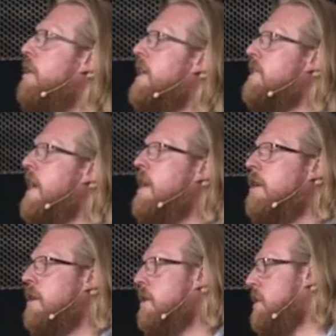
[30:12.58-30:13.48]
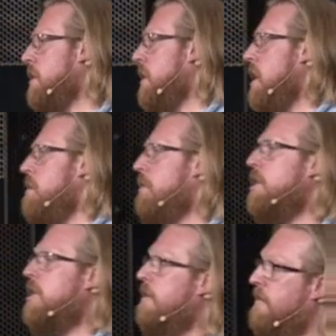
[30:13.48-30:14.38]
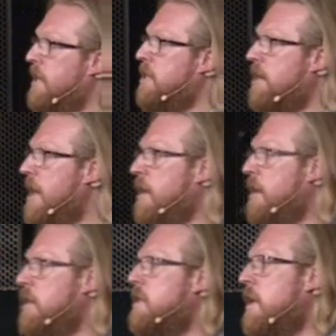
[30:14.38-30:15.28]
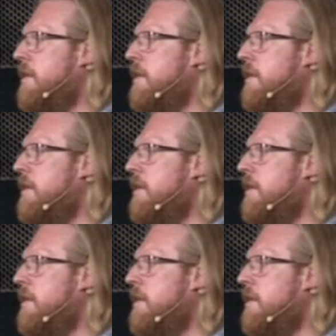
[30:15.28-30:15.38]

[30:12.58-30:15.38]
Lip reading: warnings, errors. Merge conflicts are errors,